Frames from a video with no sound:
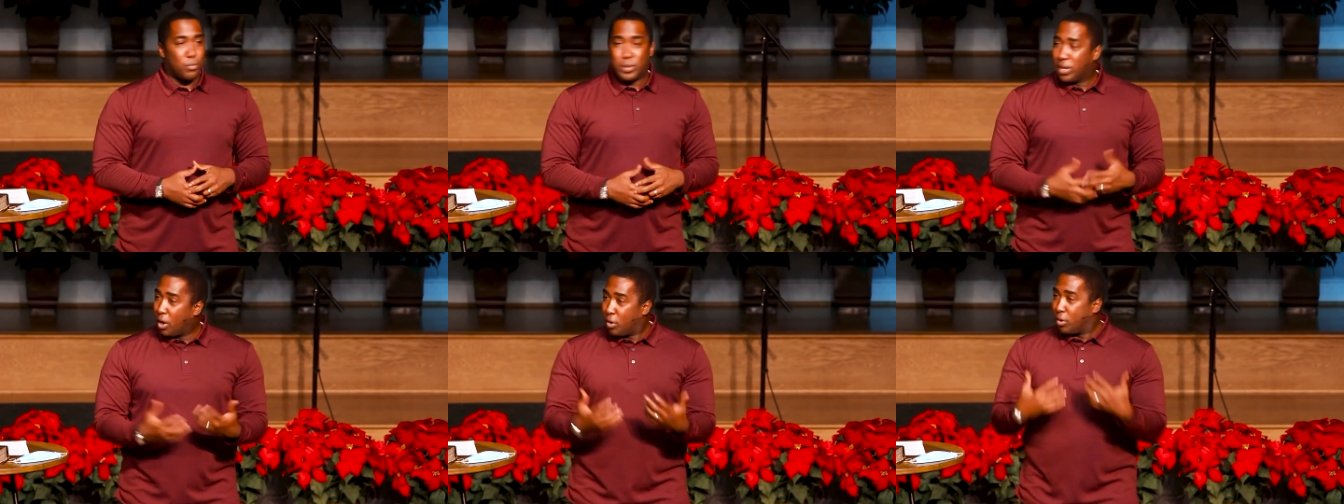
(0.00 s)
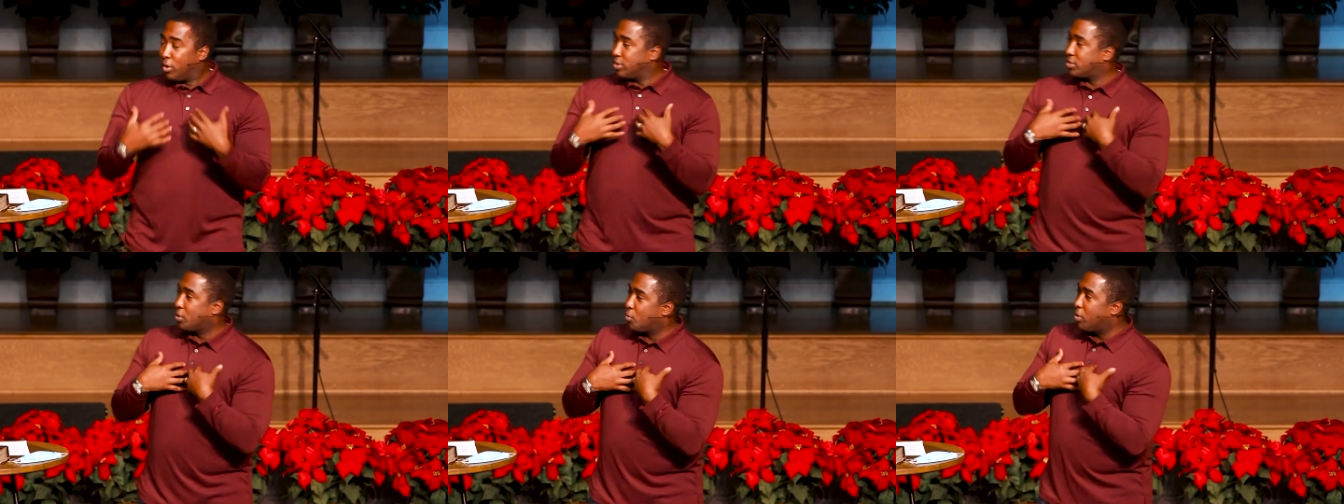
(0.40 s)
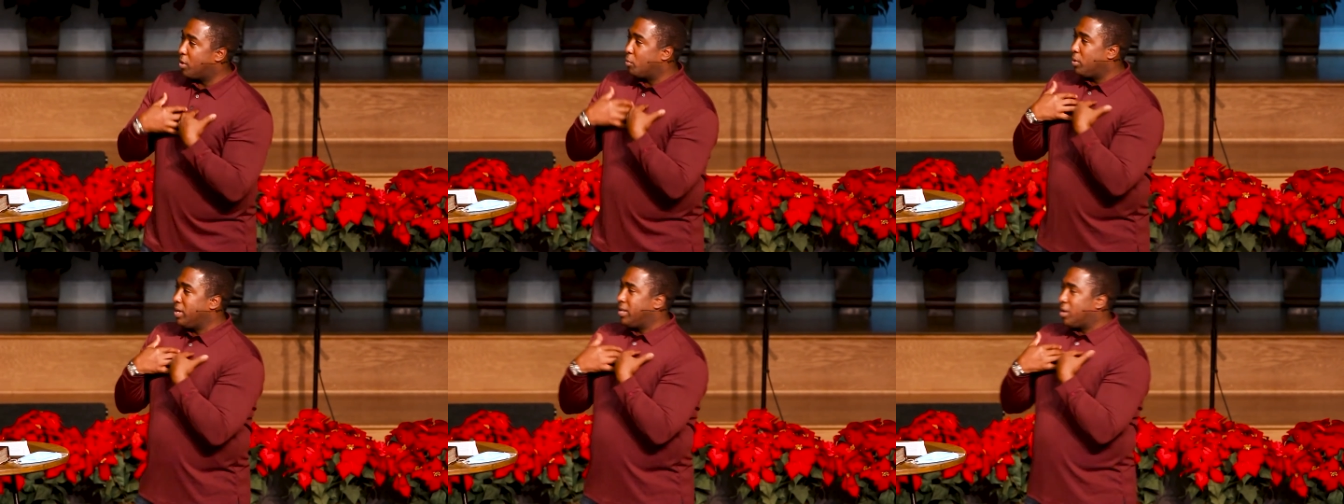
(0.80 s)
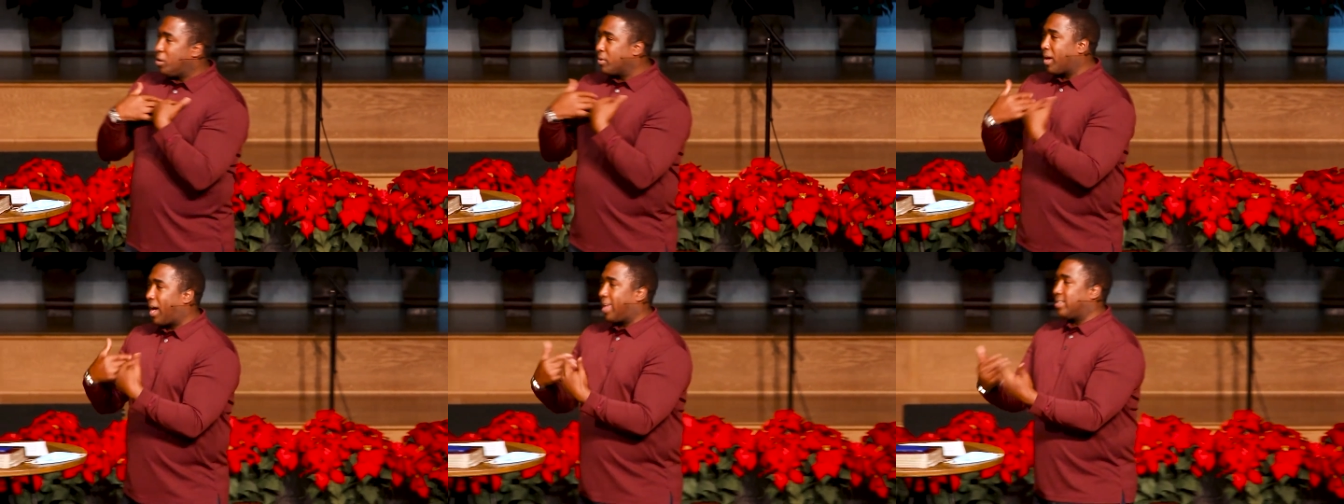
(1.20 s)
We hold on to what we
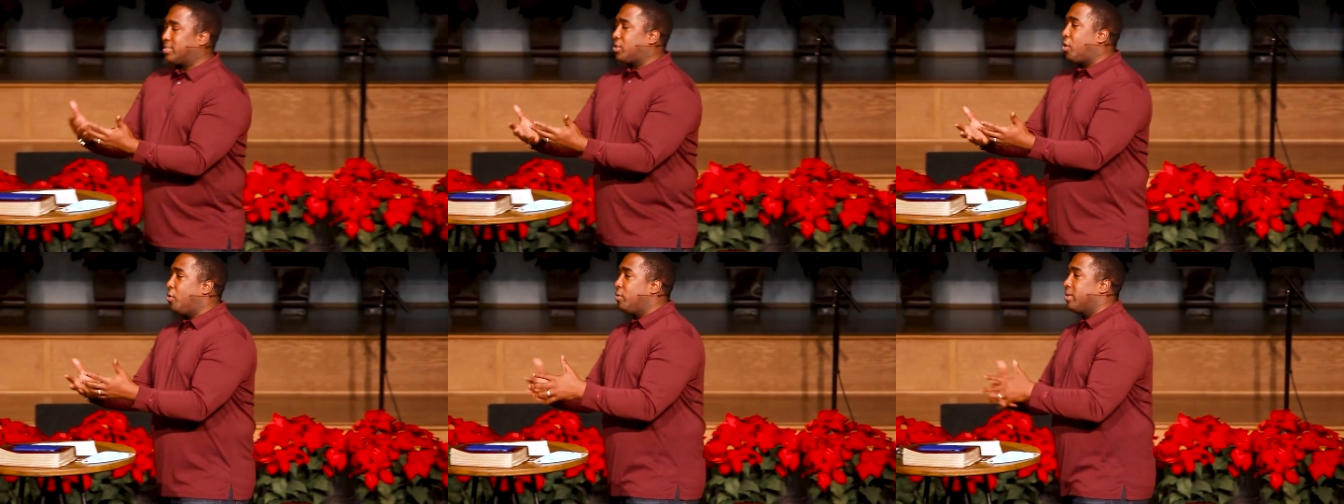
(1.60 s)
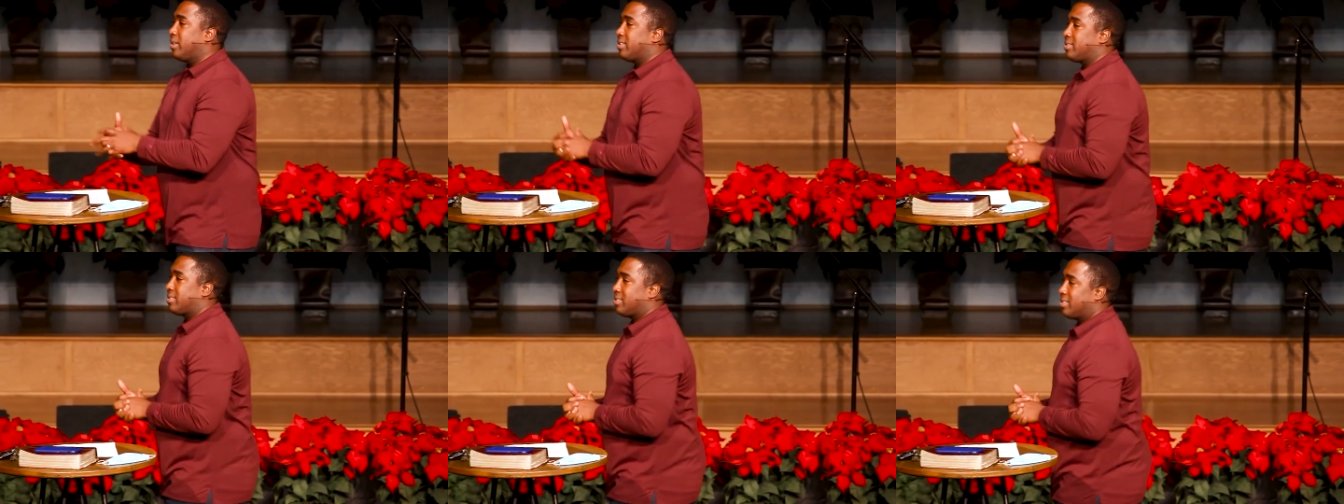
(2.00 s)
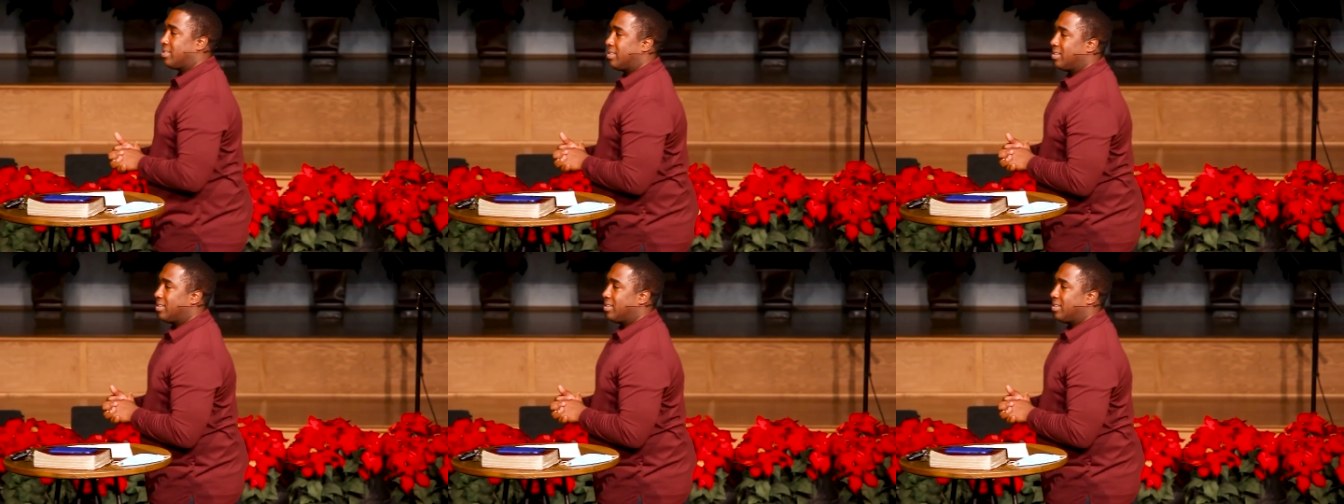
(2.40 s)
know God has told us.